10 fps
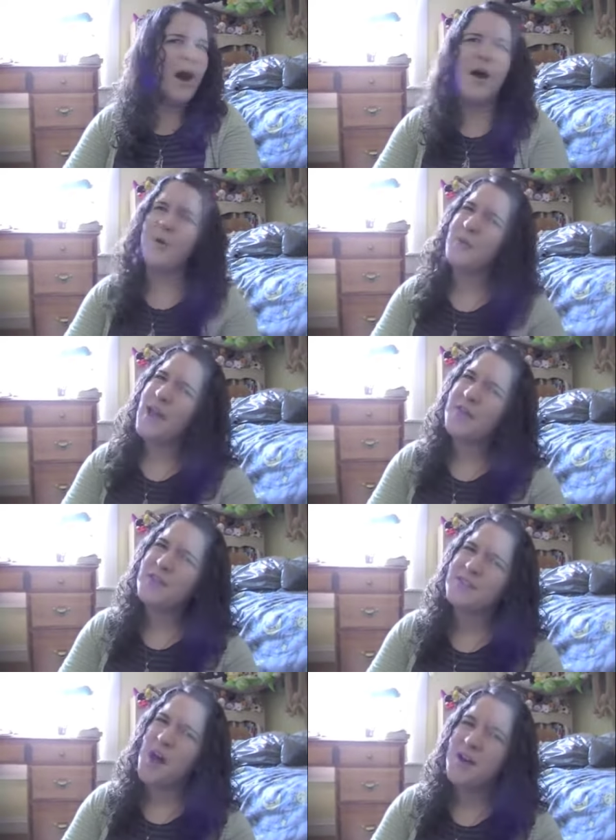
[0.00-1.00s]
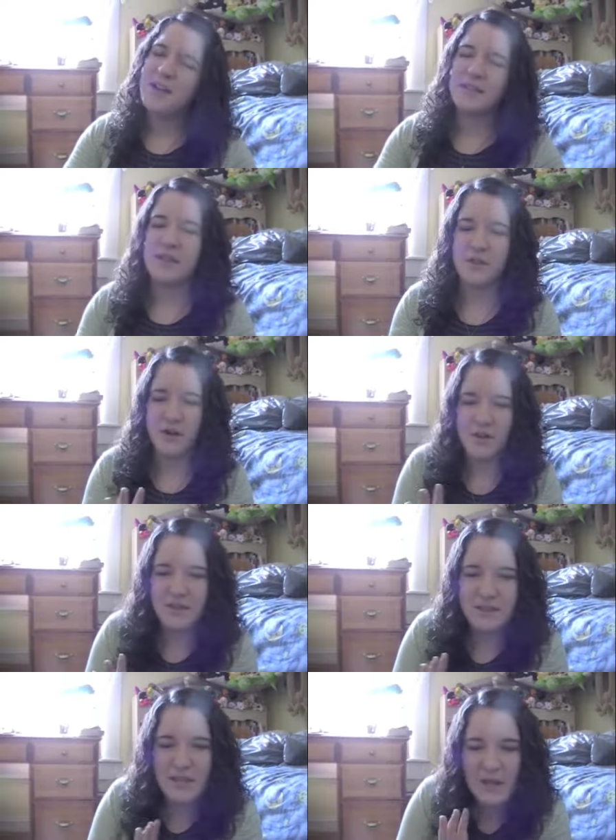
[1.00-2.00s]
Why are we at the Songus? And there are
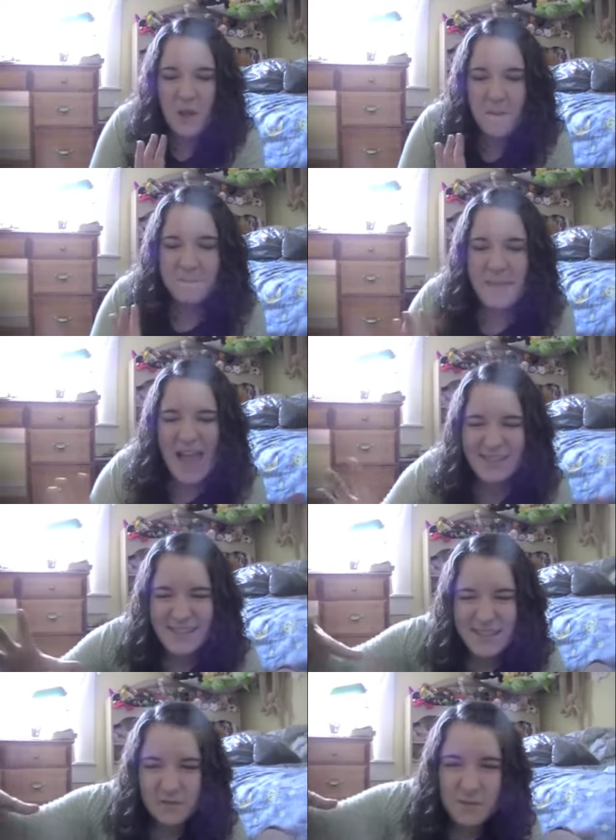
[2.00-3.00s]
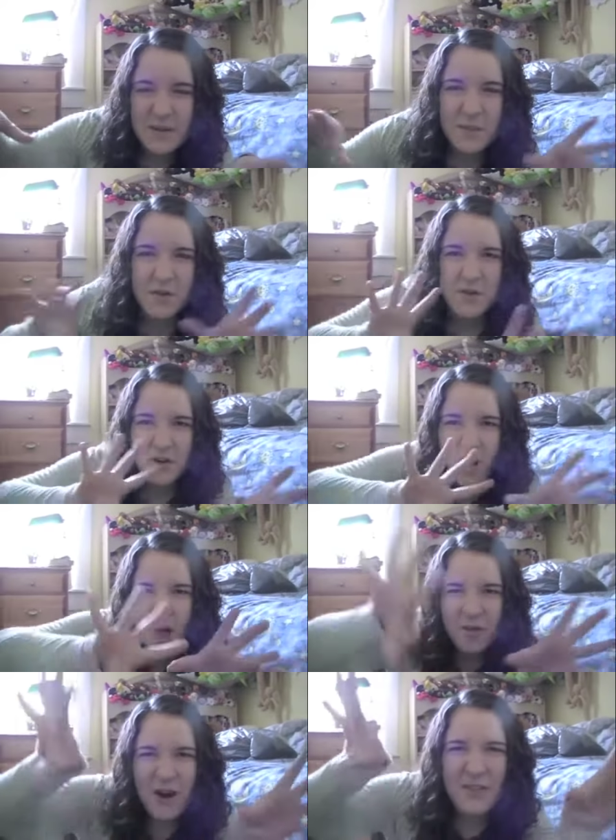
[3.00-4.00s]
these, like, masses of people, and they're
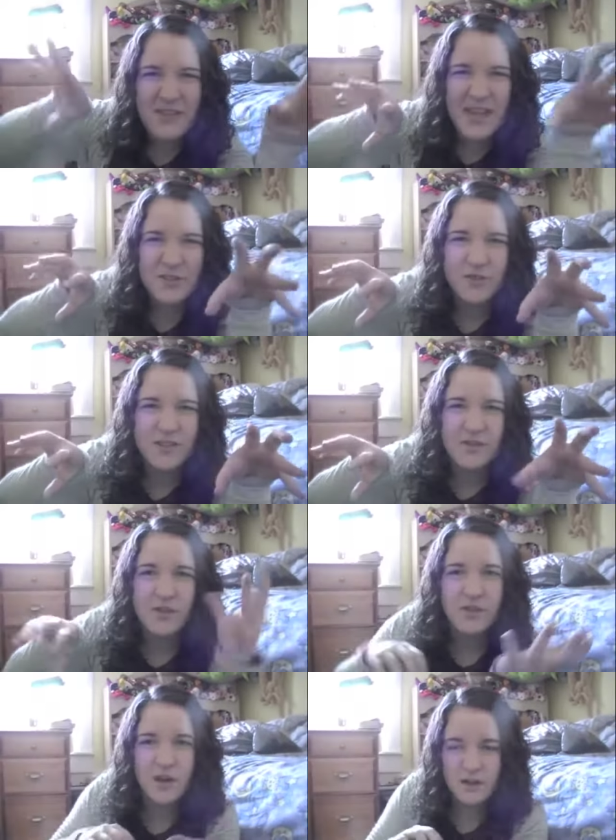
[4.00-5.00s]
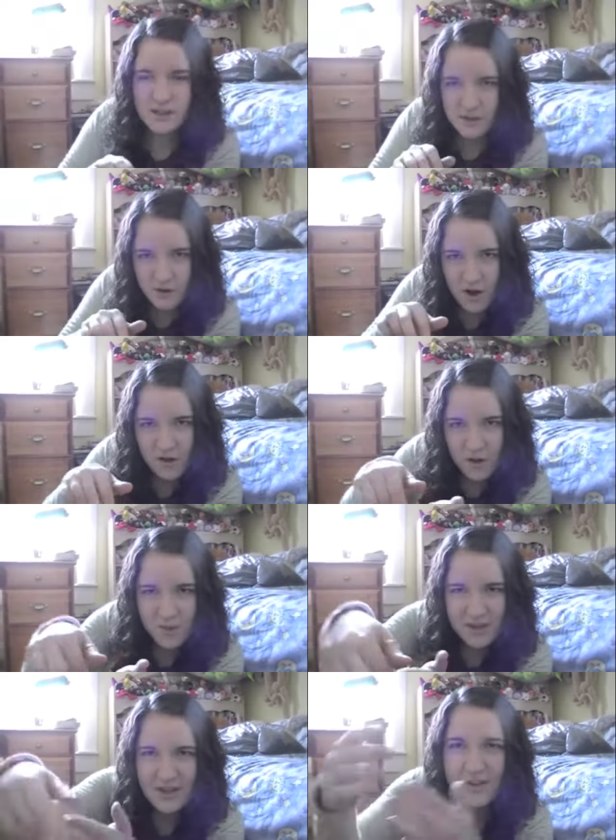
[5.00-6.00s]
all around the entrance of the Songus, and they're all
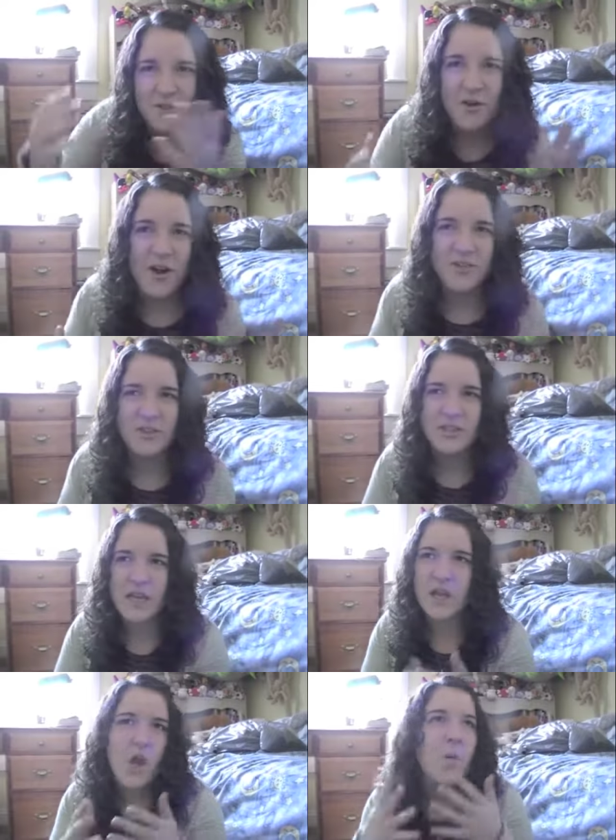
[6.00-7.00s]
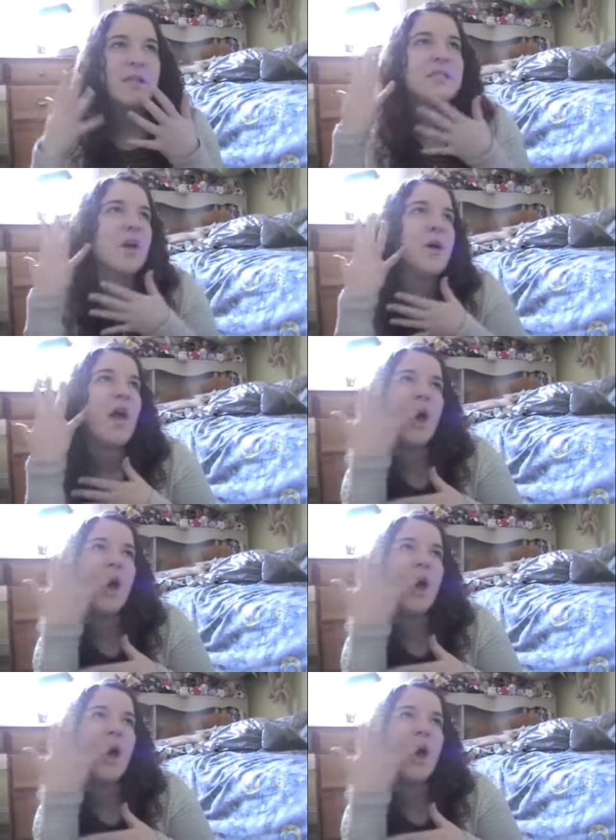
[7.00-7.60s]
going in, and they're all just like, what's going on?